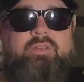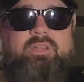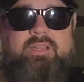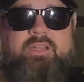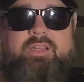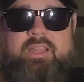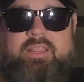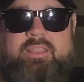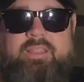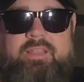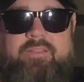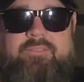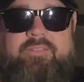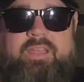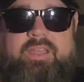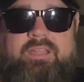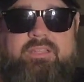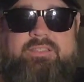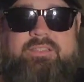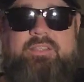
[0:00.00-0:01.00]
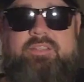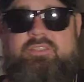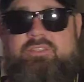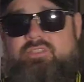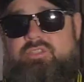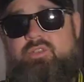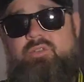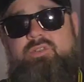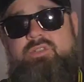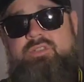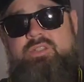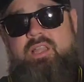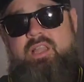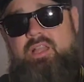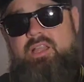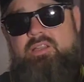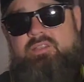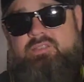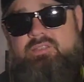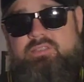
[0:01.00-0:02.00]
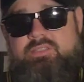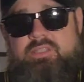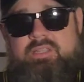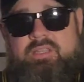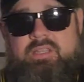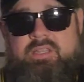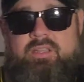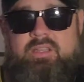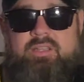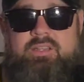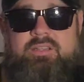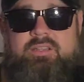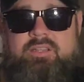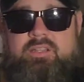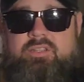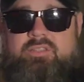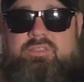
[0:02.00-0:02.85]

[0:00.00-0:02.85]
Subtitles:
There's two styles. There's, you know,